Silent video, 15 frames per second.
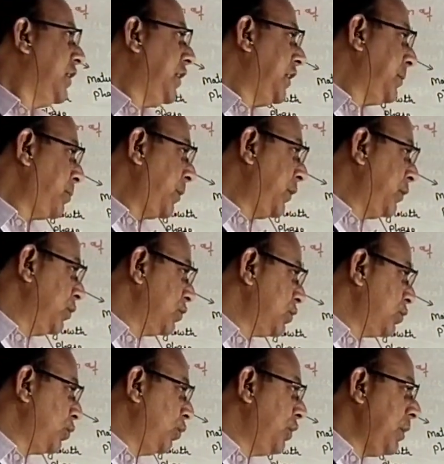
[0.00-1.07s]
it
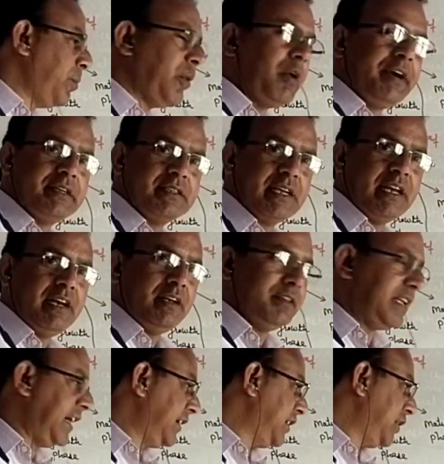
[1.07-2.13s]
produces 2 diploid
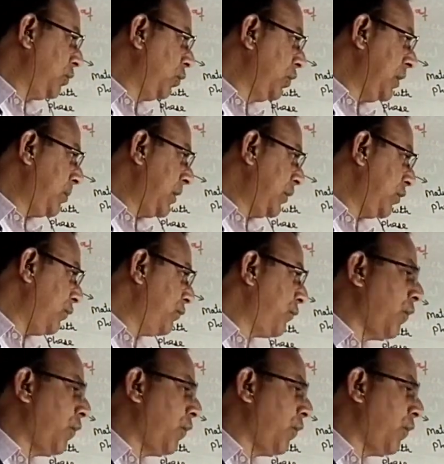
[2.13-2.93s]
cells, then 2 diploid to